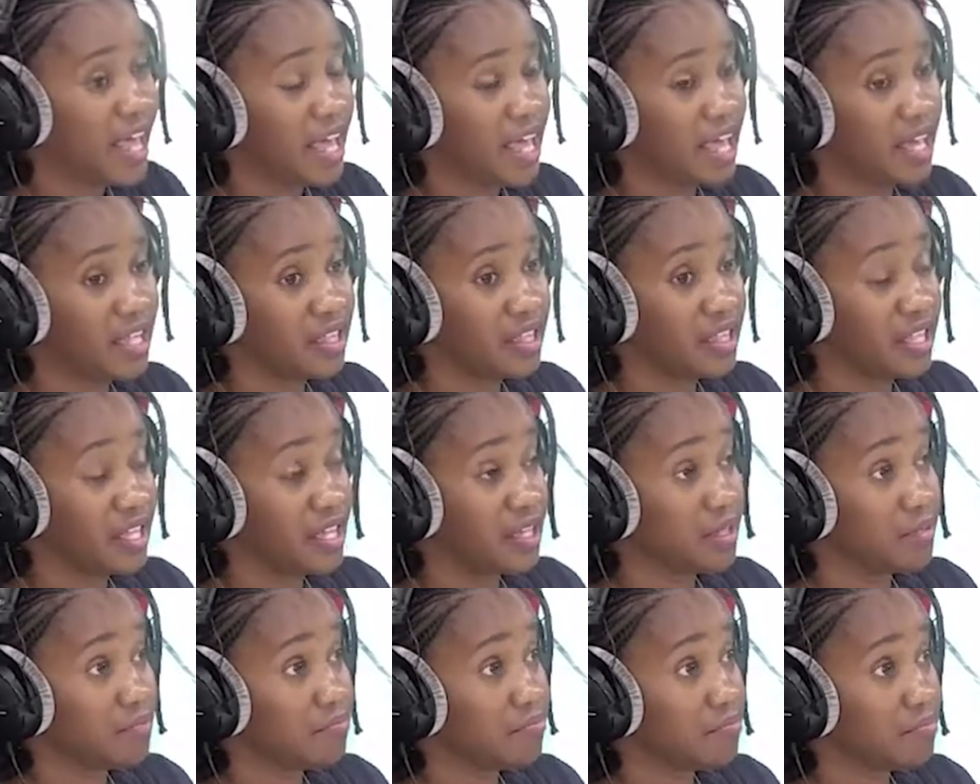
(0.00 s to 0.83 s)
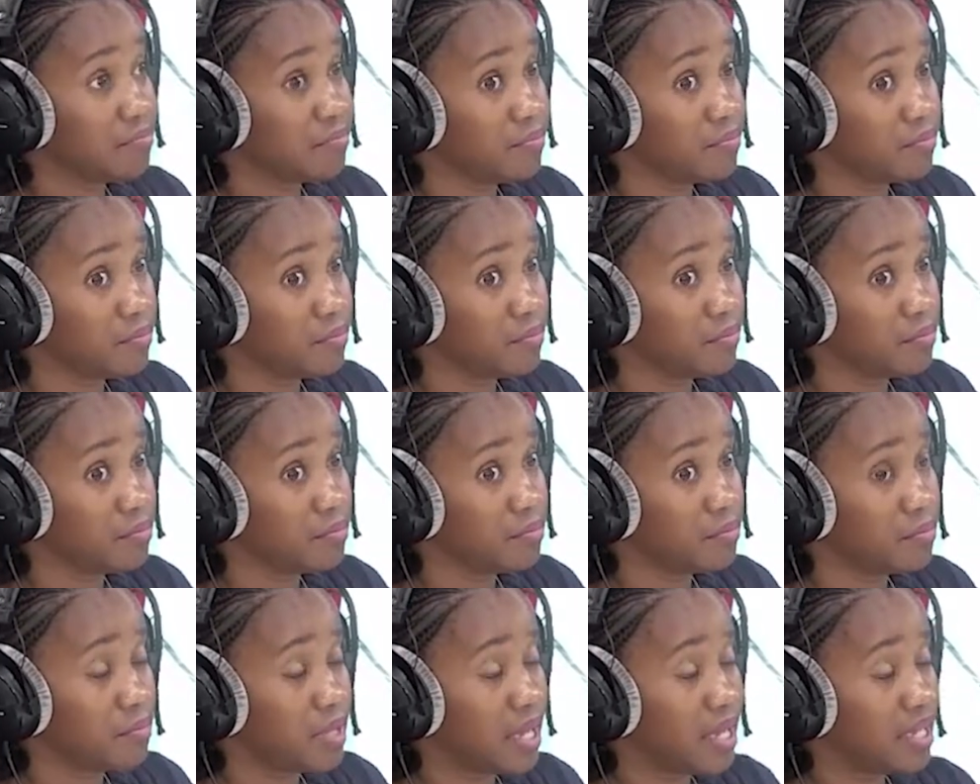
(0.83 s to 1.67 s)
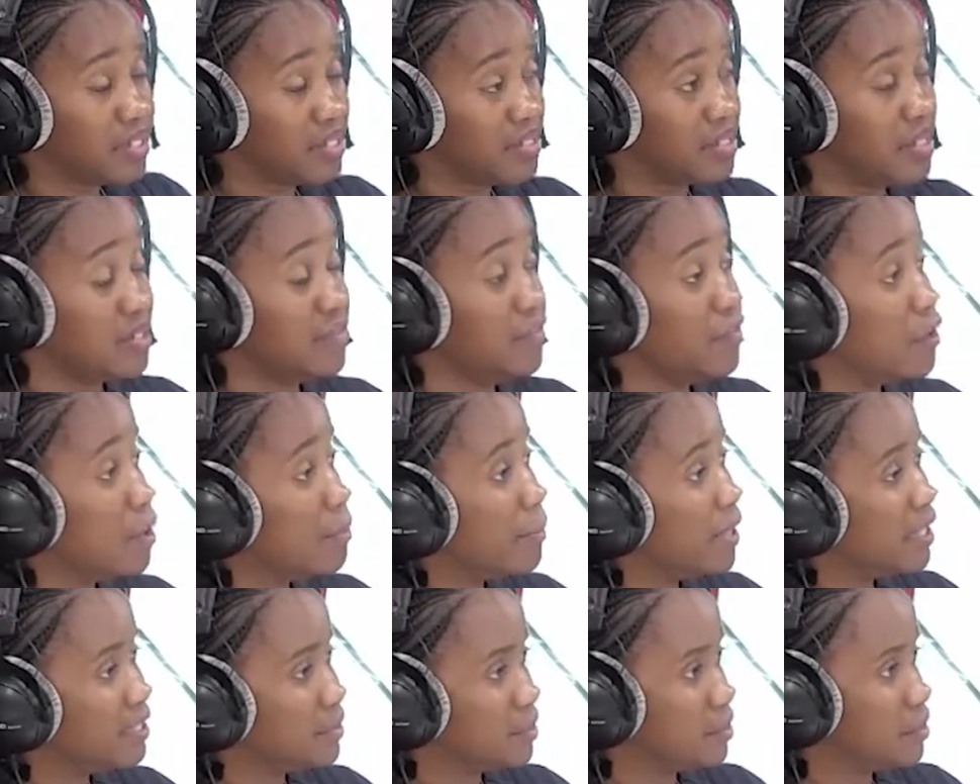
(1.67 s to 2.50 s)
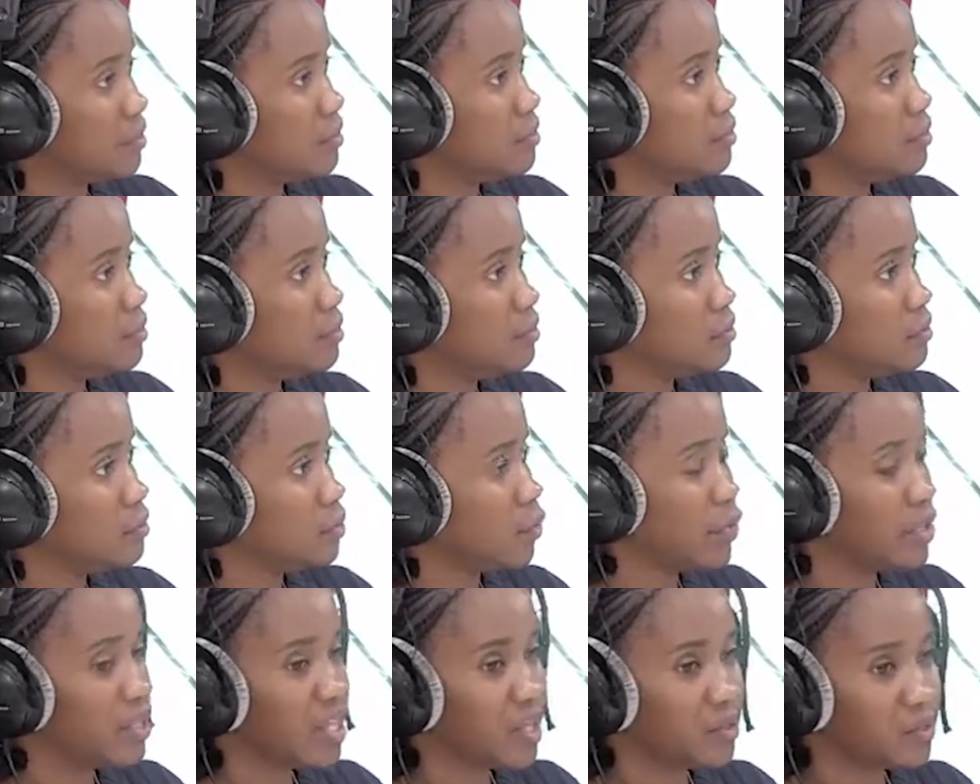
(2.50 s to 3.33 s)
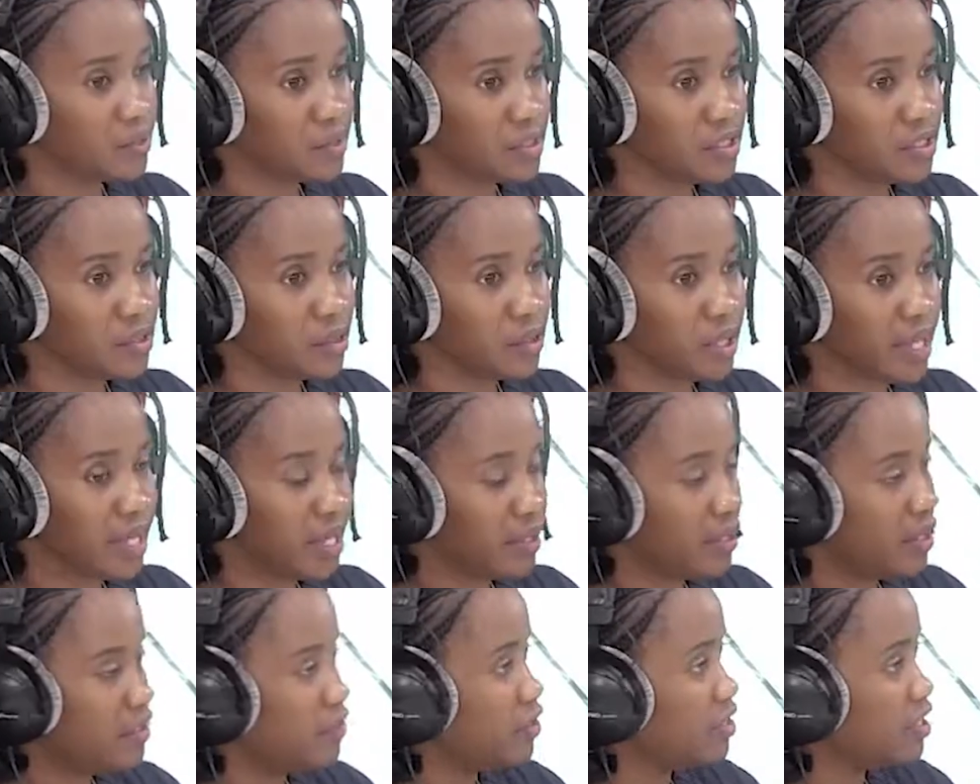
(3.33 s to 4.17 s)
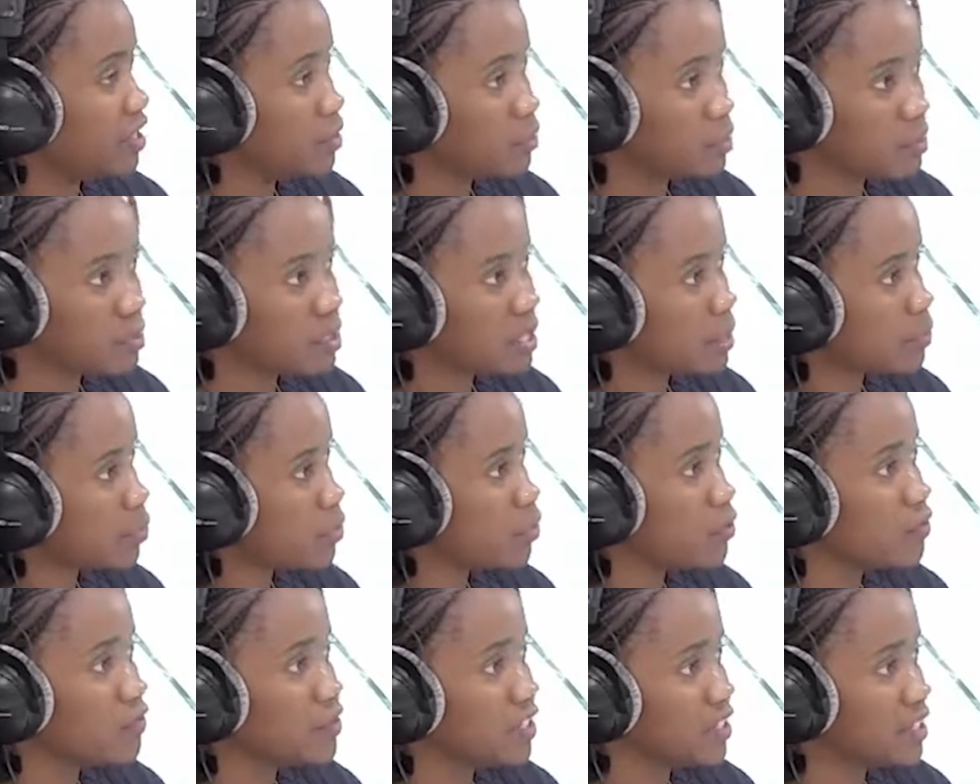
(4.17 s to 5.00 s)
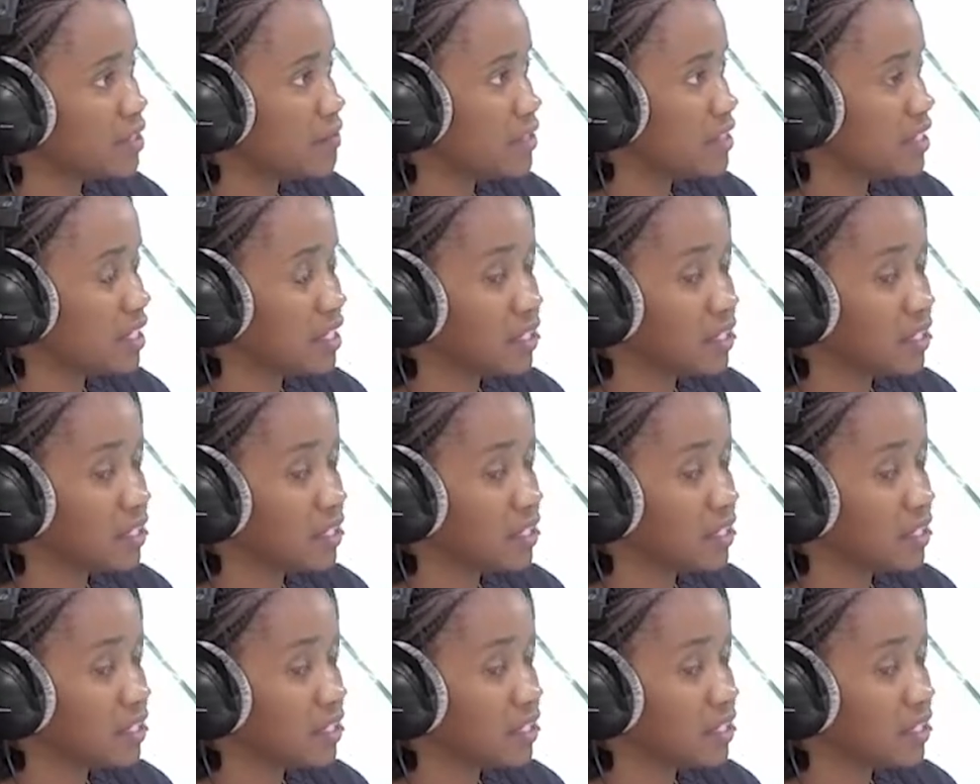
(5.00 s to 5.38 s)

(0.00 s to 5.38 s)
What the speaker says: And then I stayed for a month without, you know, everything was approved and everything.